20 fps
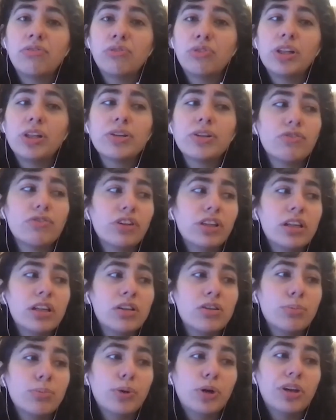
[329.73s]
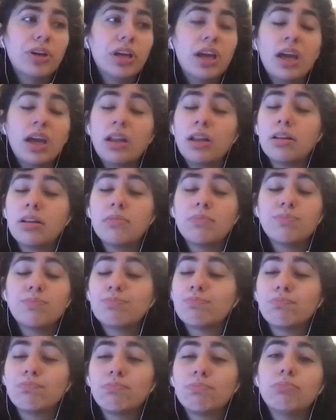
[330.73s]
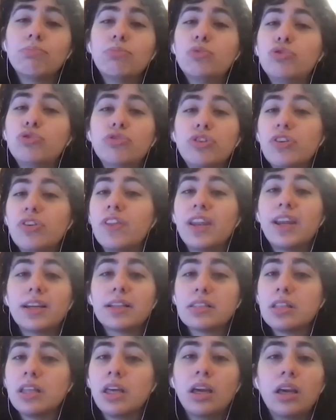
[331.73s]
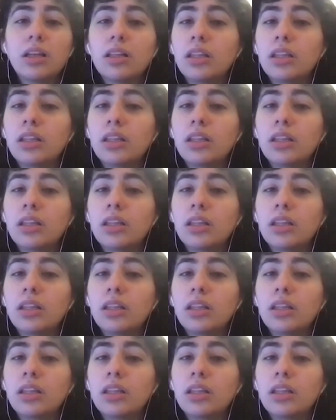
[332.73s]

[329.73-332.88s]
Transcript: feel it in your body and move to the next thing.